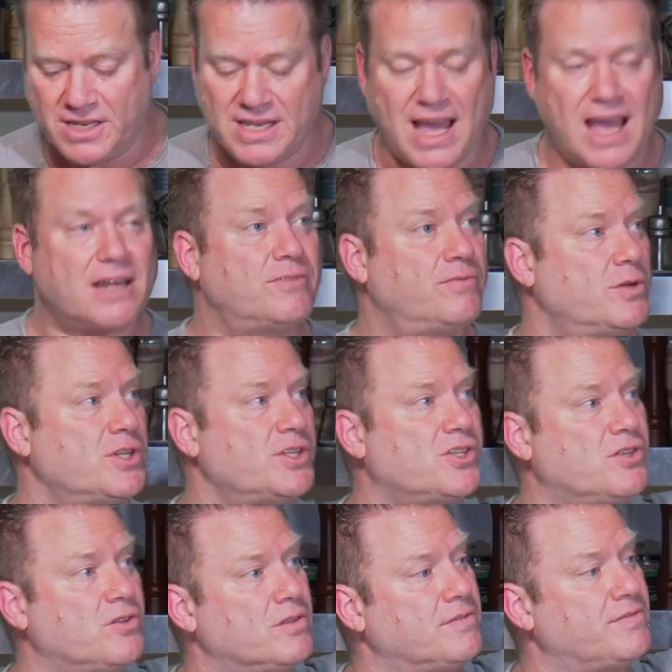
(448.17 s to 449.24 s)

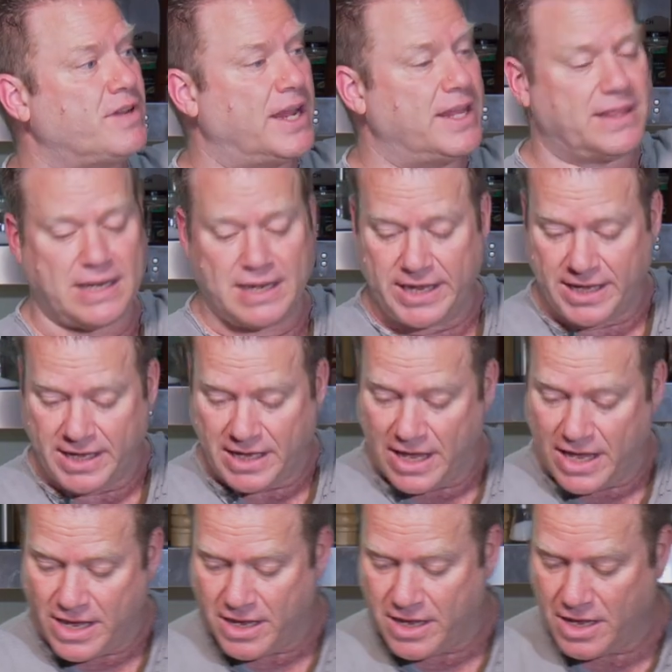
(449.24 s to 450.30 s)
Jagdwurst. You'll find the link
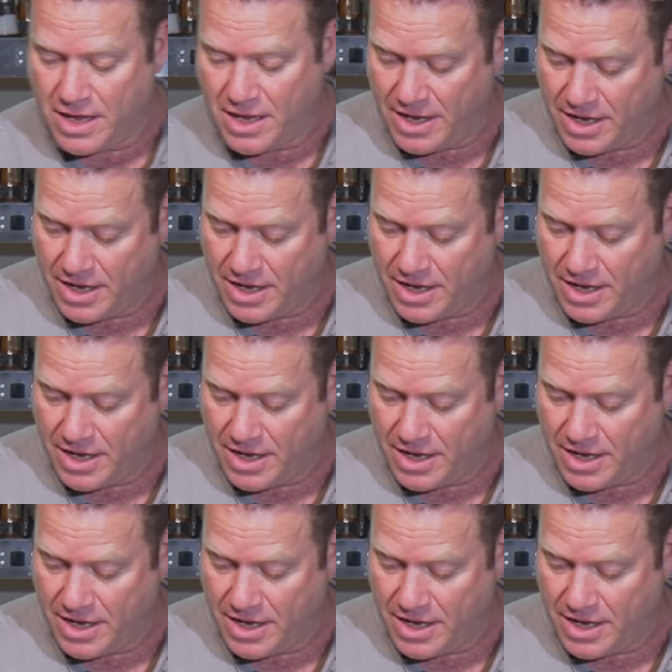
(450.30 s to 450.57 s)
here.